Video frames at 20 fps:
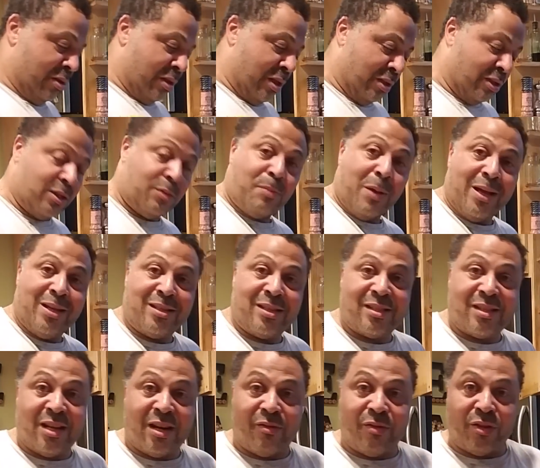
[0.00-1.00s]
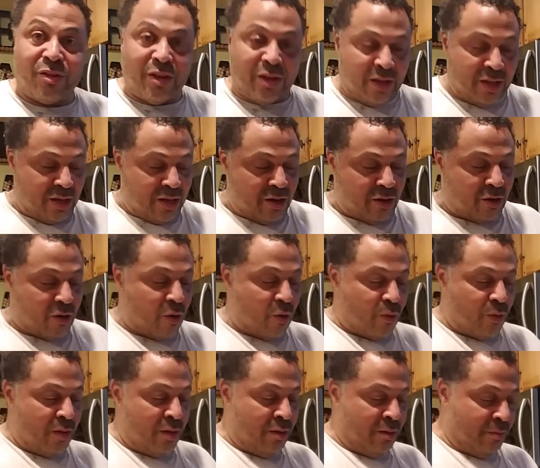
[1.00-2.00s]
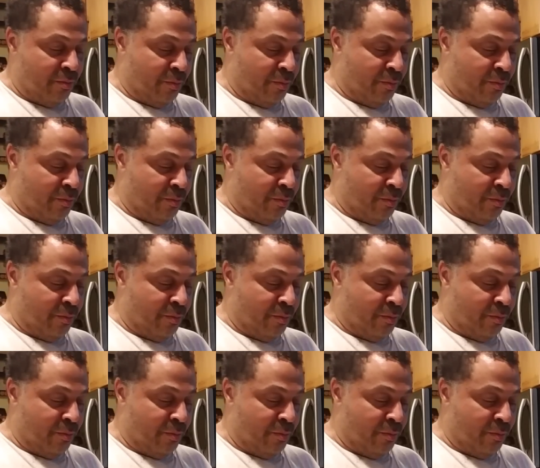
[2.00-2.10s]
Get the spices and everything in there going.